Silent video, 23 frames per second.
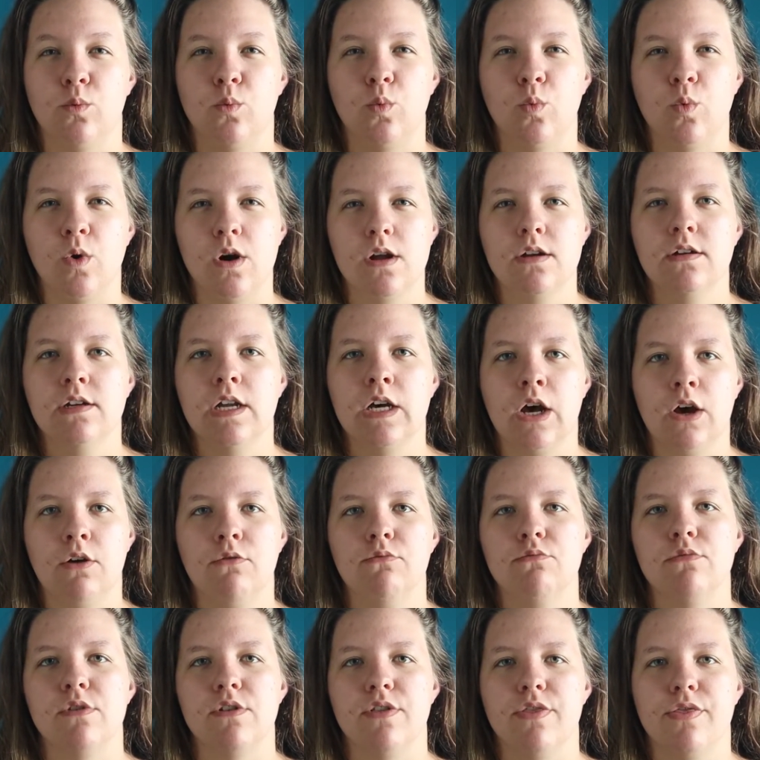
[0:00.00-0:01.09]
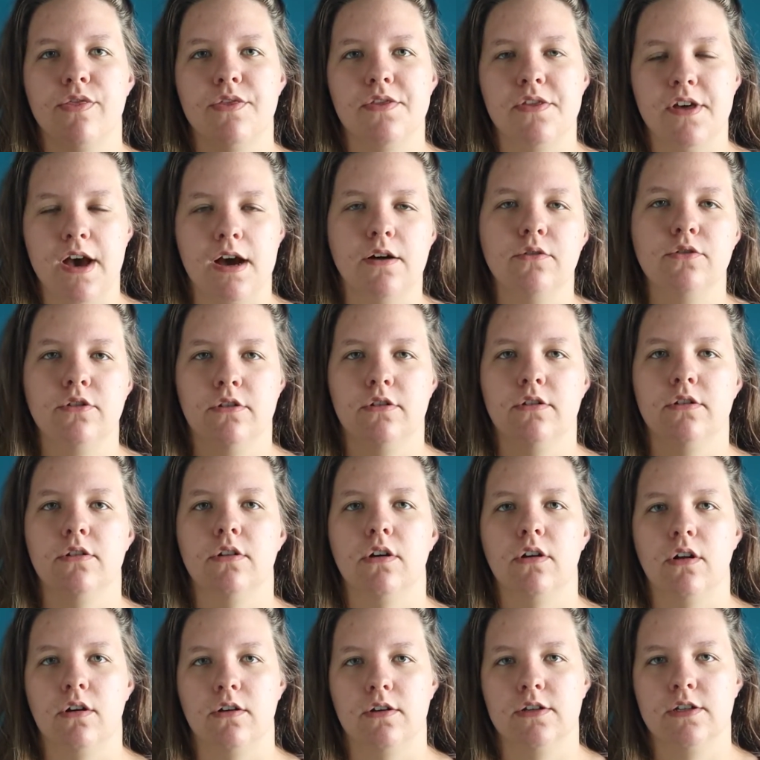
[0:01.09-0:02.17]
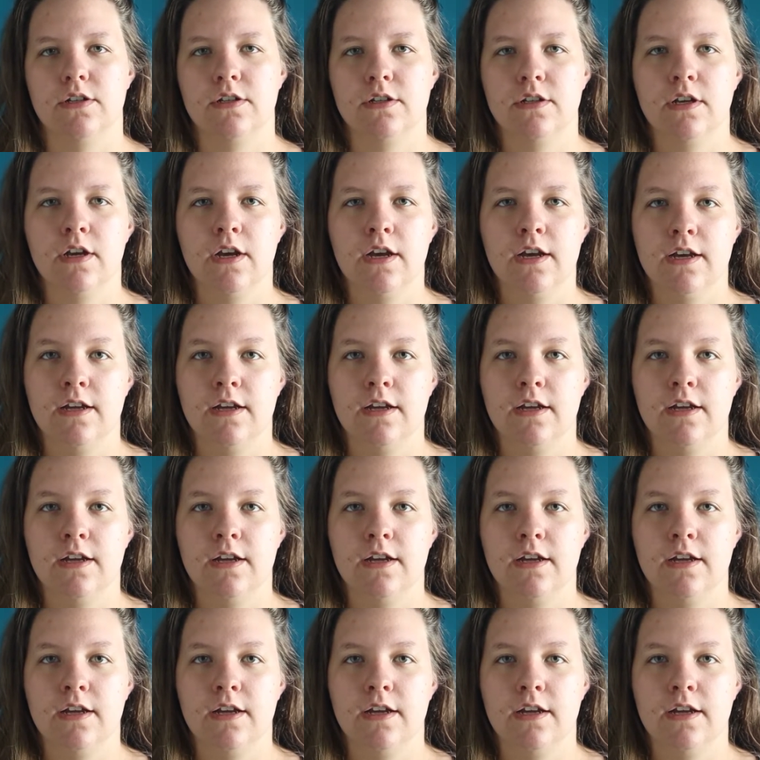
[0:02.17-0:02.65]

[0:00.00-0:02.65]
$100,000